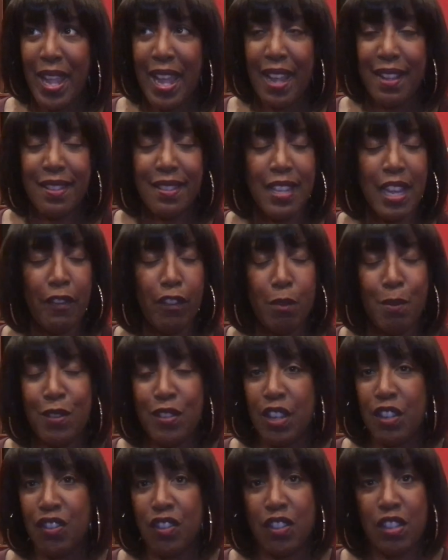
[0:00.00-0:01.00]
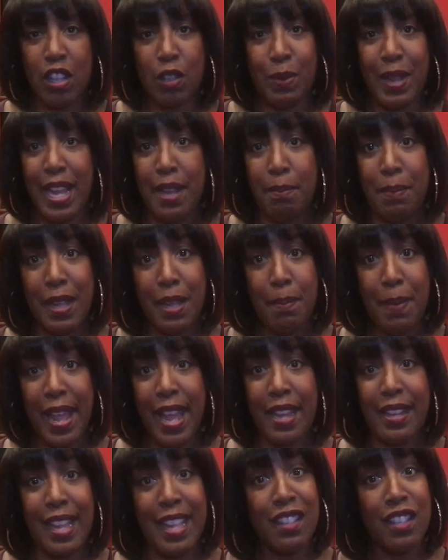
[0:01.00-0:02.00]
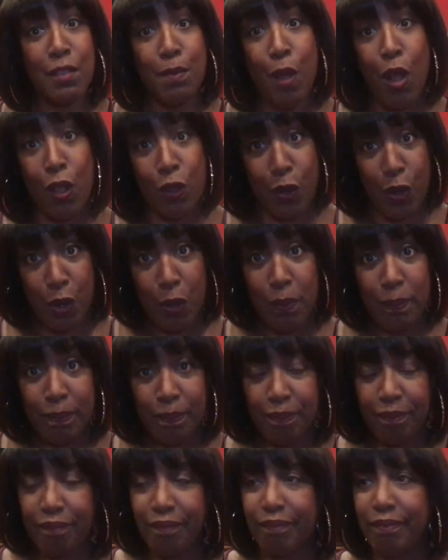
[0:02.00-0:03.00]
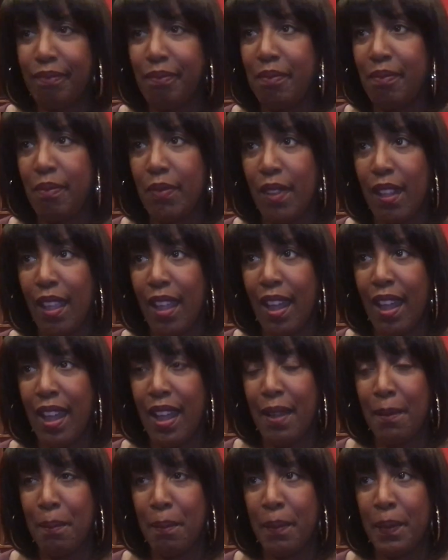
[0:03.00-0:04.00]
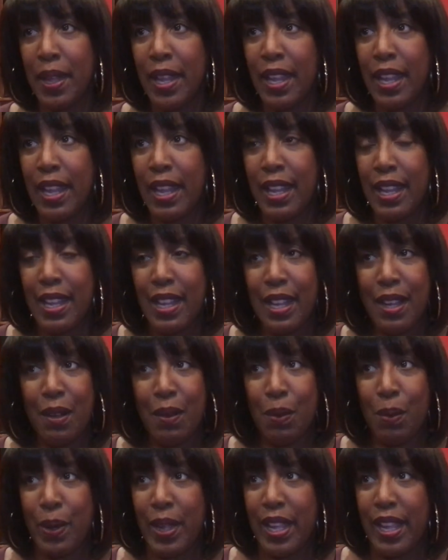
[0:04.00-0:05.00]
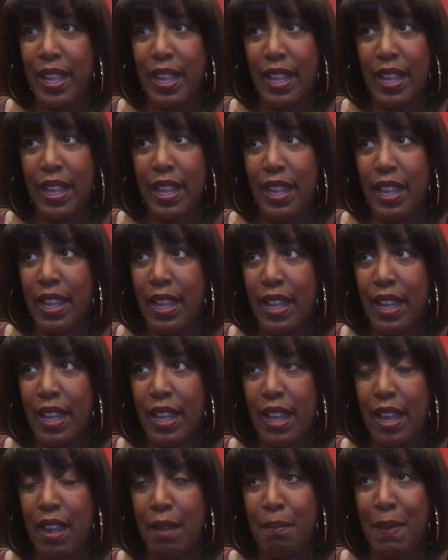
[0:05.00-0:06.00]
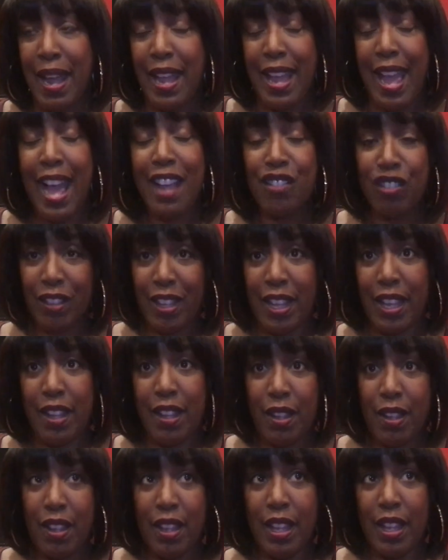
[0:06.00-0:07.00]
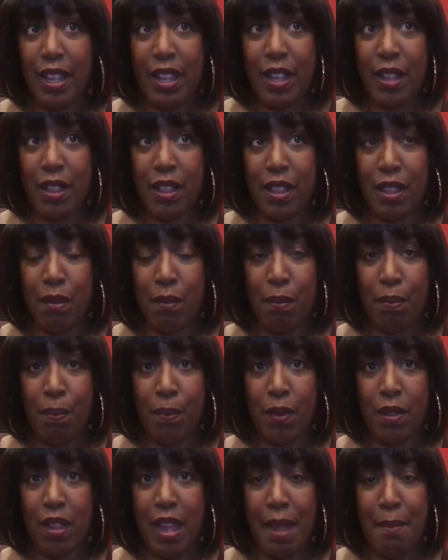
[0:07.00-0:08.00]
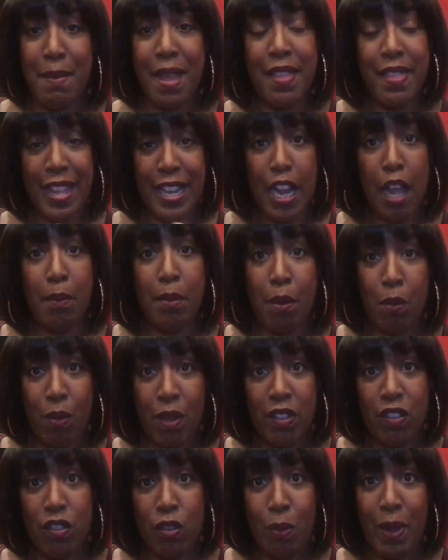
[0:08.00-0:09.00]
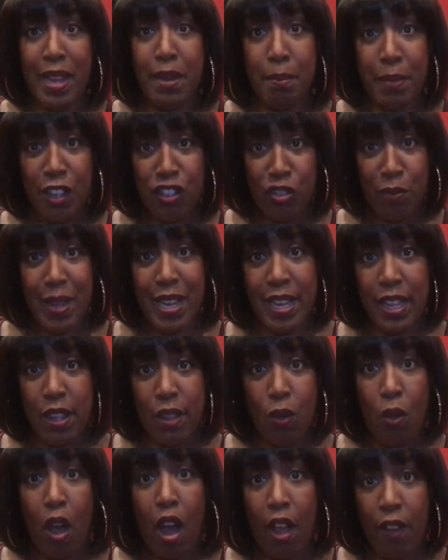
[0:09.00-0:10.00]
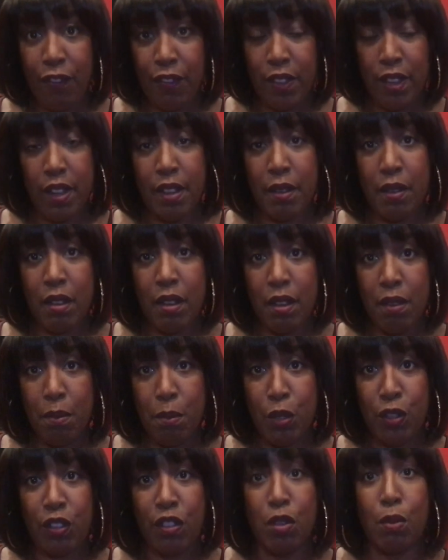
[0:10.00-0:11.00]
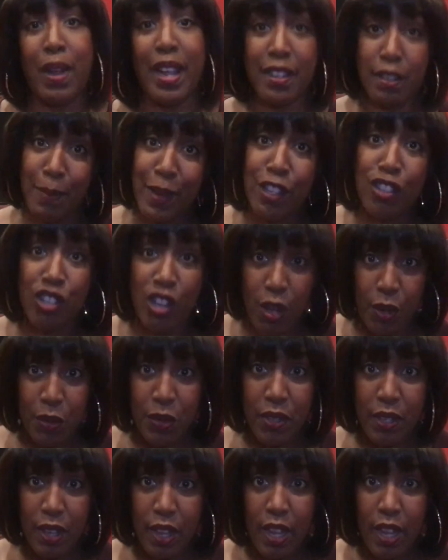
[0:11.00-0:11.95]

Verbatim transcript: had several musicians because we had big band and small group. Um, we my actually the I made that album with Dwayne Benjamin, who often music directs my shows,